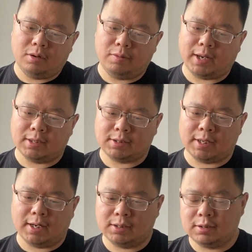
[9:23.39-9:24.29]
we can
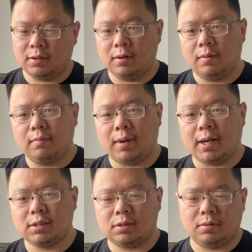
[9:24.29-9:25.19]
start the
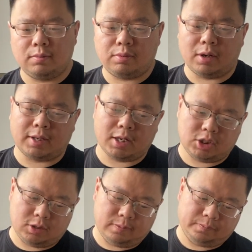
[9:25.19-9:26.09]
mass
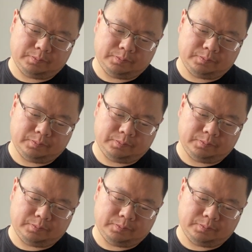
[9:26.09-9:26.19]
production.